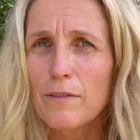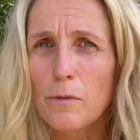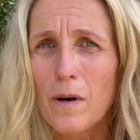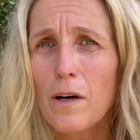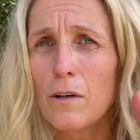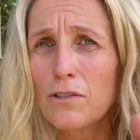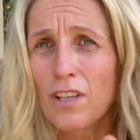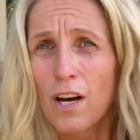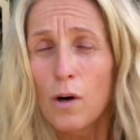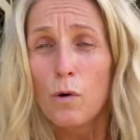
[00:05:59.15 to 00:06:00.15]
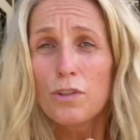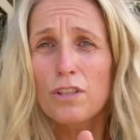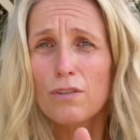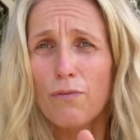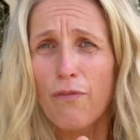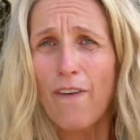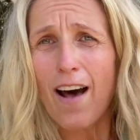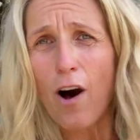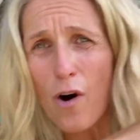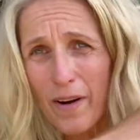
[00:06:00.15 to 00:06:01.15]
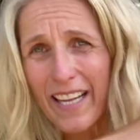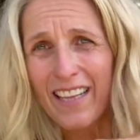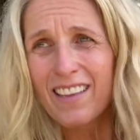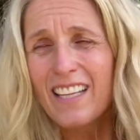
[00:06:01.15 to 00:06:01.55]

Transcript: the roads who just fell in